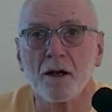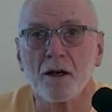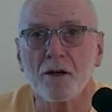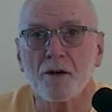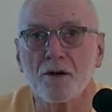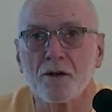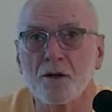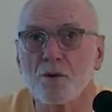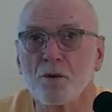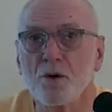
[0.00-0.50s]

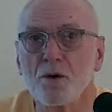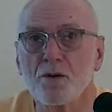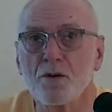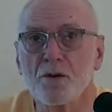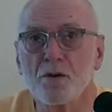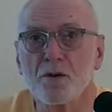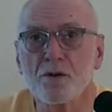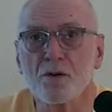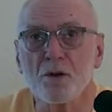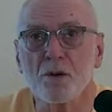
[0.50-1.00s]
She
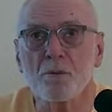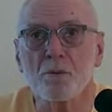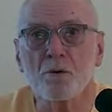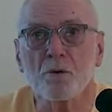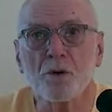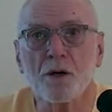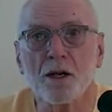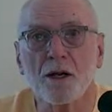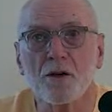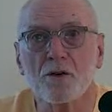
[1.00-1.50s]
wasn't some
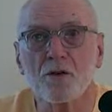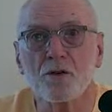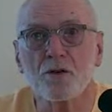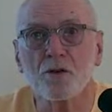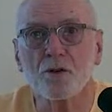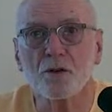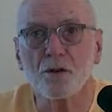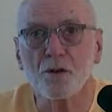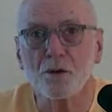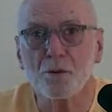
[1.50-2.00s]

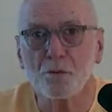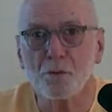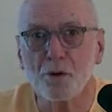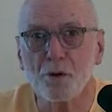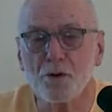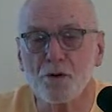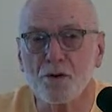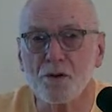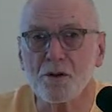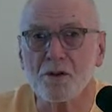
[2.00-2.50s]
crazed
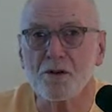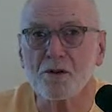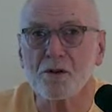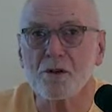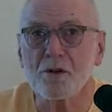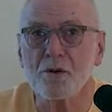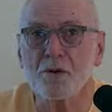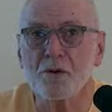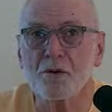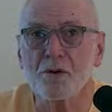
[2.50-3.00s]
person.
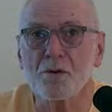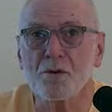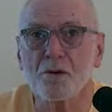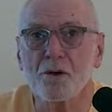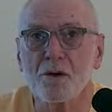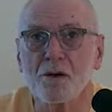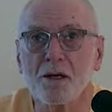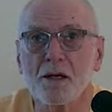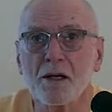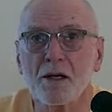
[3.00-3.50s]
She was a
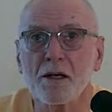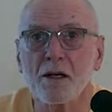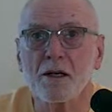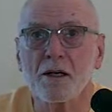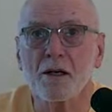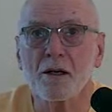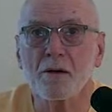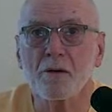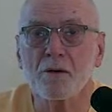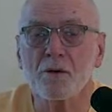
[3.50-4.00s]

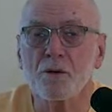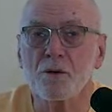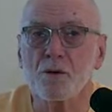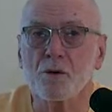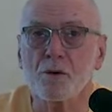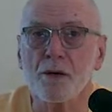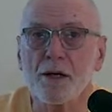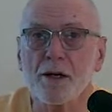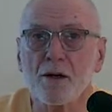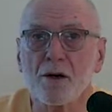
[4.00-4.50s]

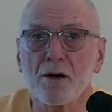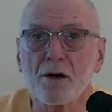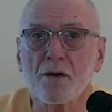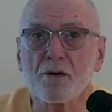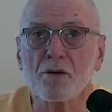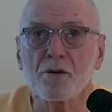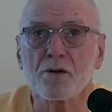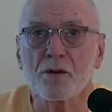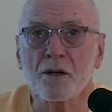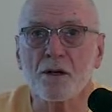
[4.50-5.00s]
great
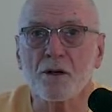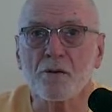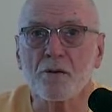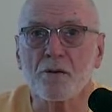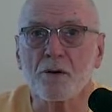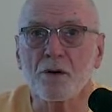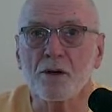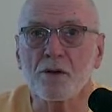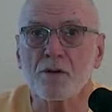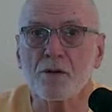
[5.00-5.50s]
artist and a
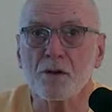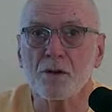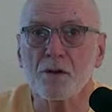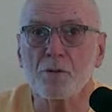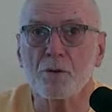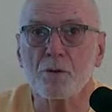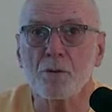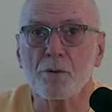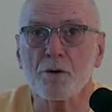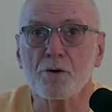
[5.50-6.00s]
very
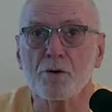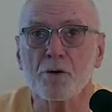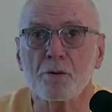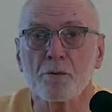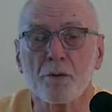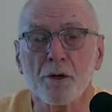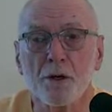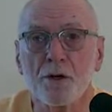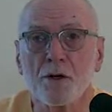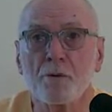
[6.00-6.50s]
sensible
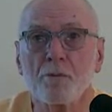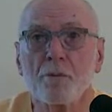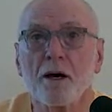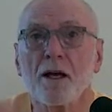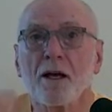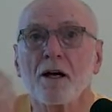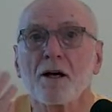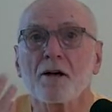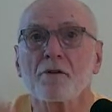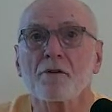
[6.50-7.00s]
person. But in her
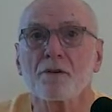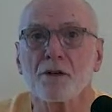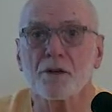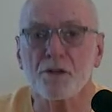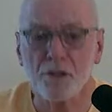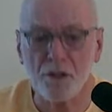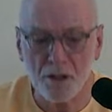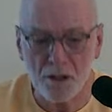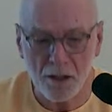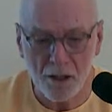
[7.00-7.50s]

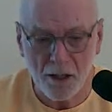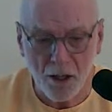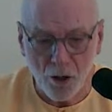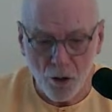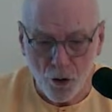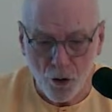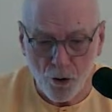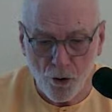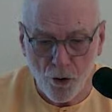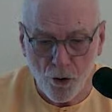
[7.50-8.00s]
biography,
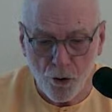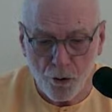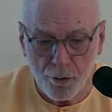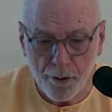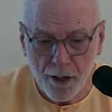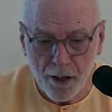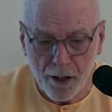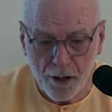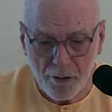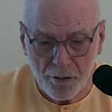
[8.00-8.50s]
her
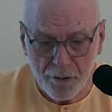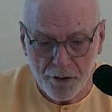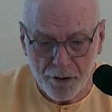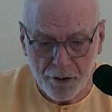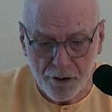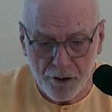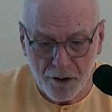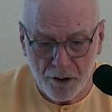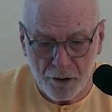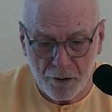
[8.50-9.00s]
autobiography,
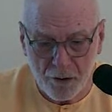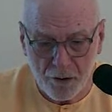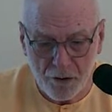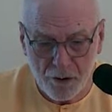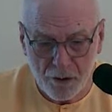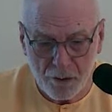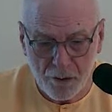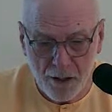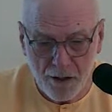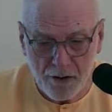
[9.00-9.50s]

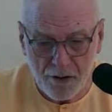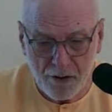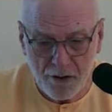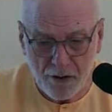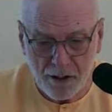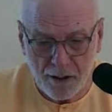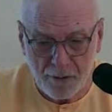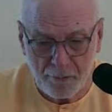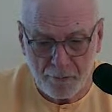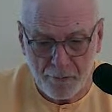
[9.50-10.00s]
she writes
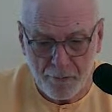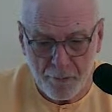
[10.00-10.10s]
that.